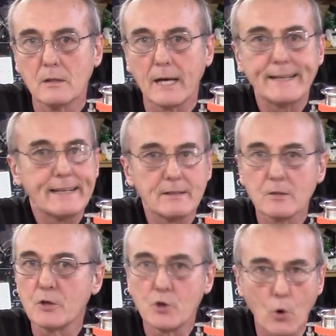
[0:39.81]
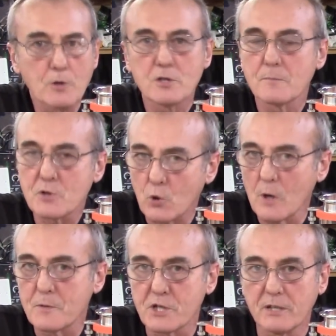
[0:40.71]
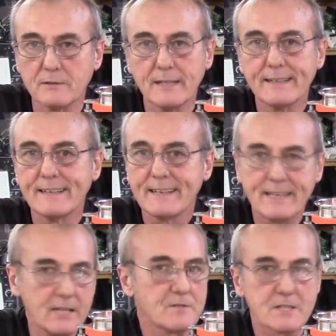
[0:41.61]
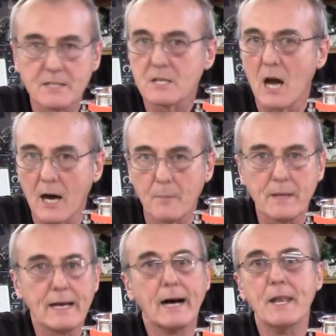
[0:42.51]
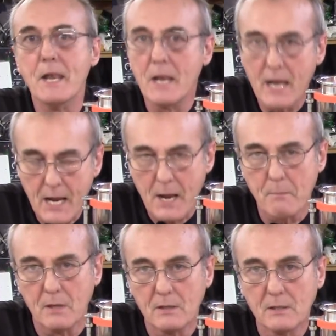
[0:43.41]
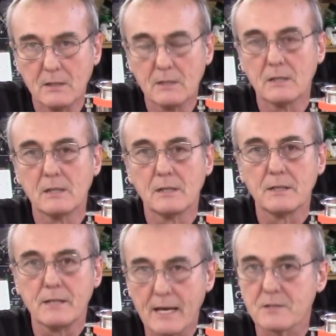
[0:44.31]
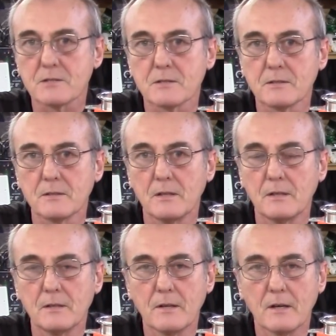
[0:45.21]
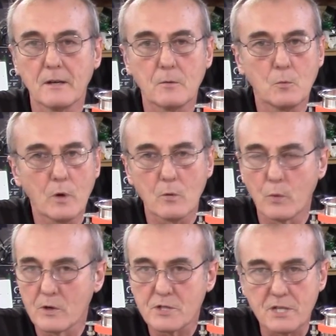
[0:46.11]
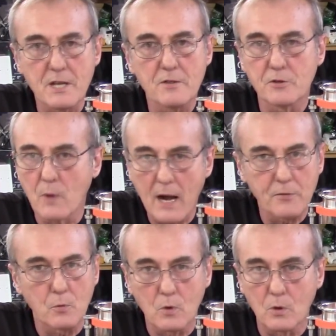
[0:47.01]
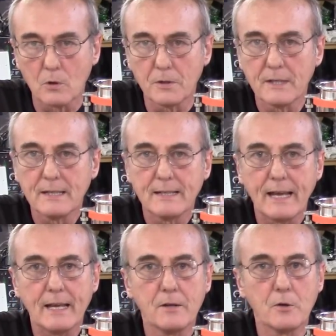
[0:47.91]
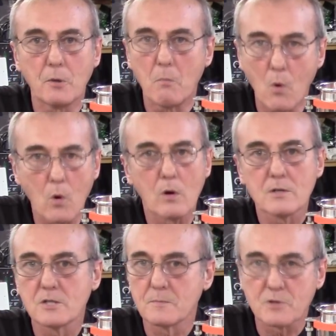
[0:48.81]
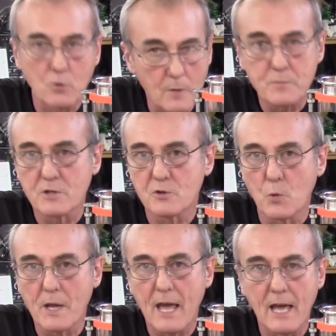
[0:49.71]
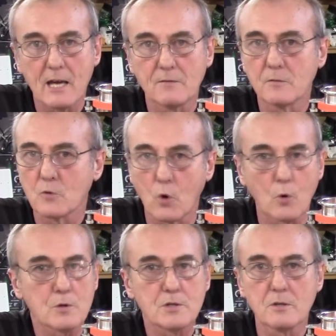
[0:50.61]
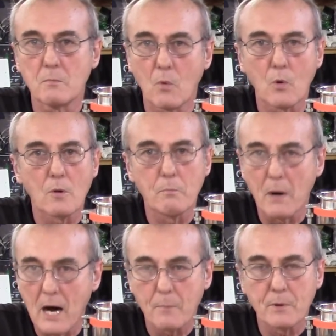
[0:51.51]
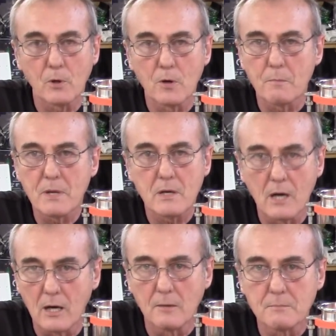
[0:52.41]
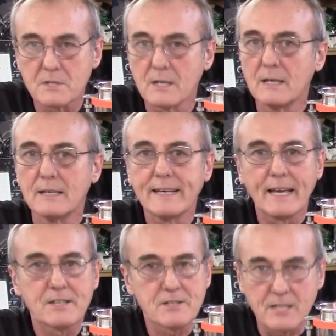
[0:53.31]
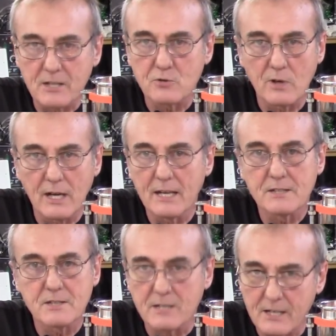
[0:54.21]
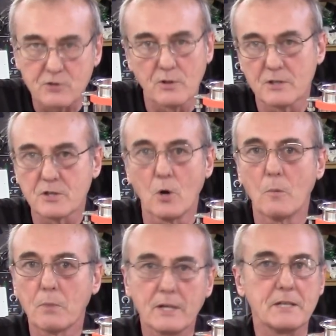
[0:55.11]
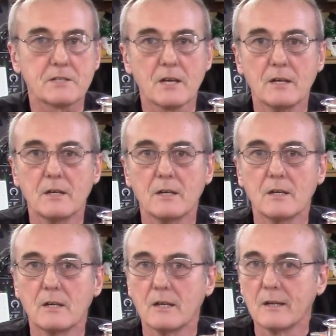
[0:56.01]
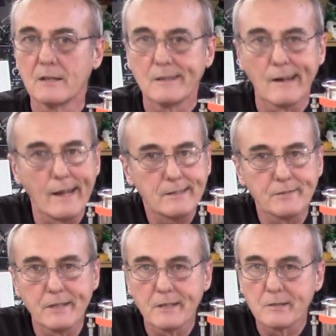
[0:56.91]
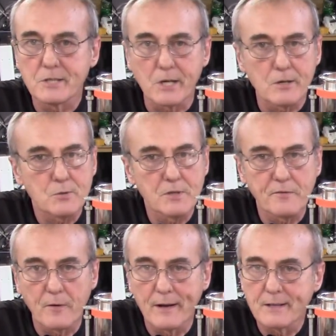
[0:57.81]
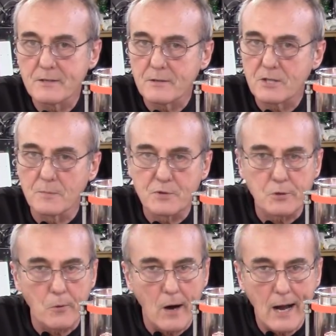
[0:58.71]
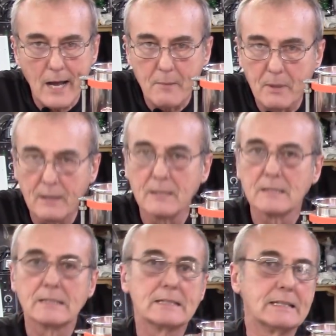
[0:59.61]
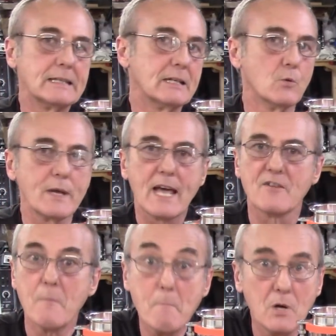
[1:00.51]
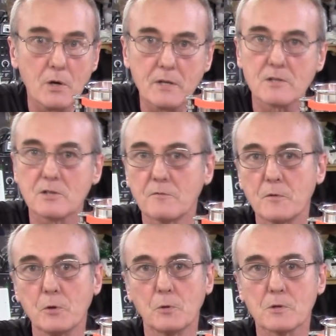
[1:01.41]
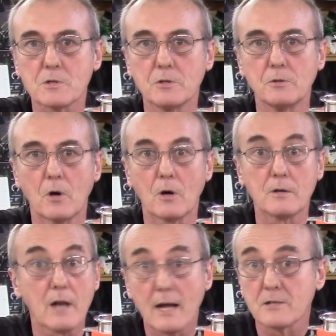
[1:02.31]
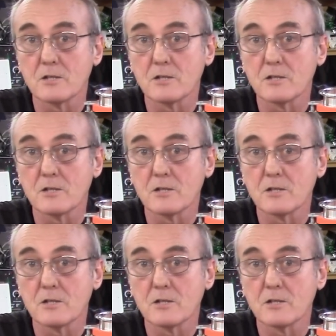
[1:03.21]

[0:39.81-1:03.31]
uh, your subscription gives this hobby a name. Yes, the, we're, we're seen throughout the world, and the more subscriptions we have, of course, the more popular it becomes, etc., etc. So please, like the video, share us with your friends, subscribe. Uh, we have millions of viewers who are not